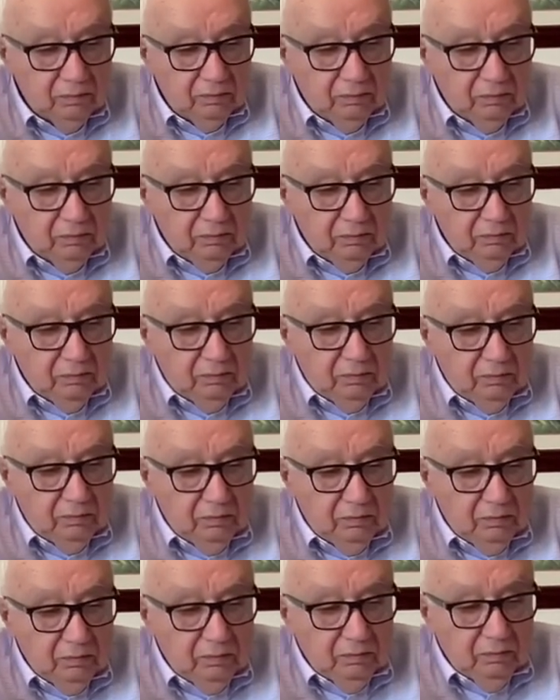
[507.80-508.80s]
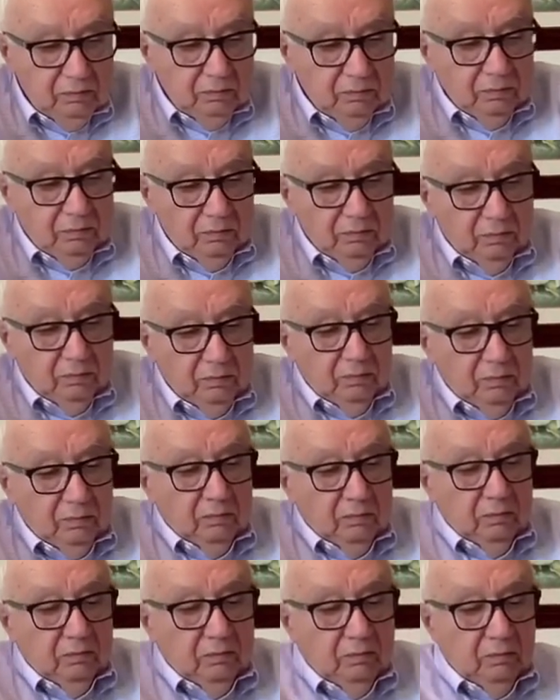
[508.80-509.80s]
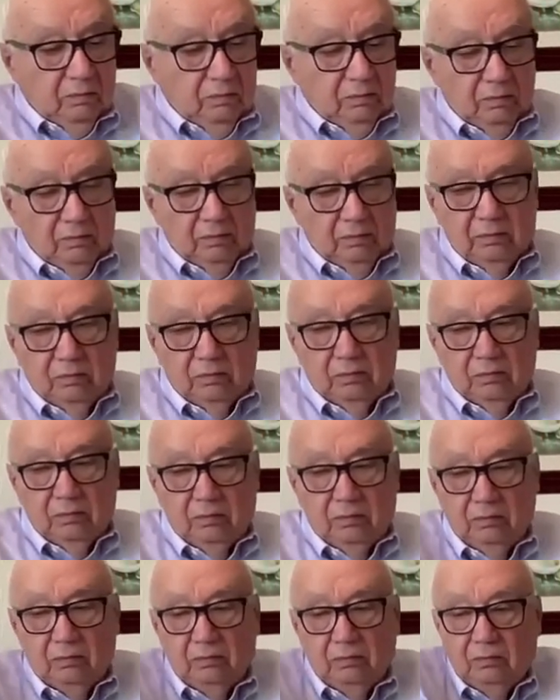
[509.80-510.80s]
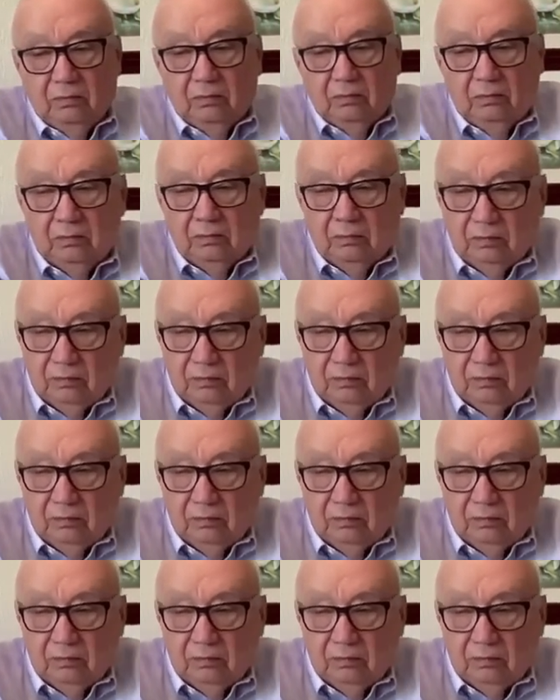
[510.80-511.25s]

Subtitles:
(silent)